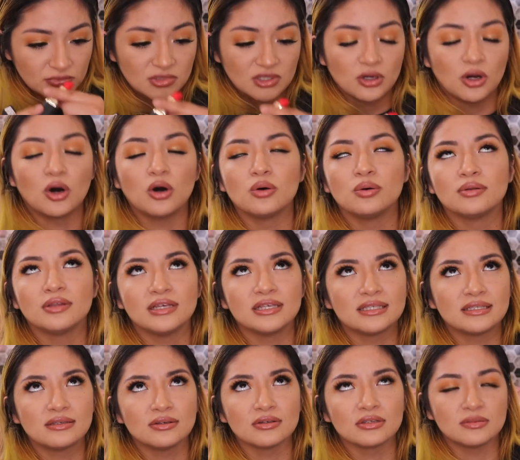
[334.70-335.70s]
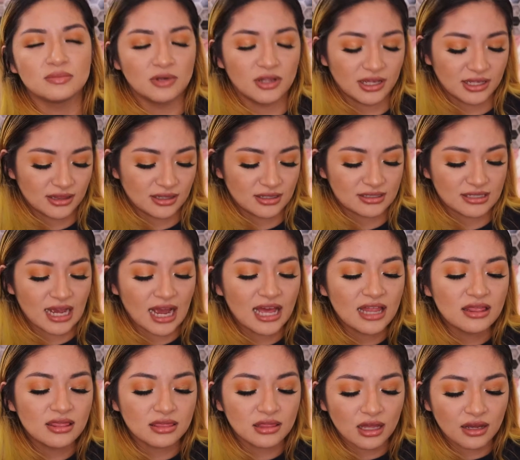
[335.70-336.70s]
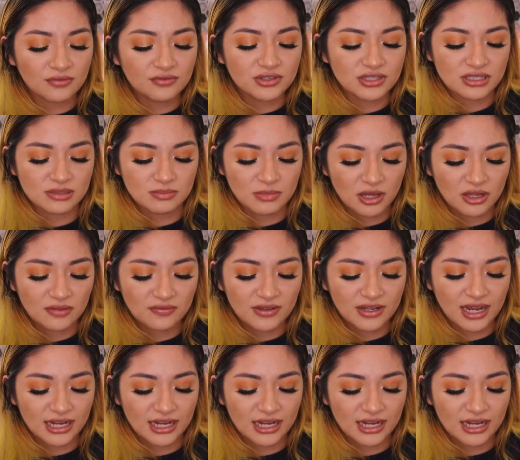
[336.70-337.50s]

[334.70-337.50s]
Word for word: Oh, they still smell like this. I love the smell of it.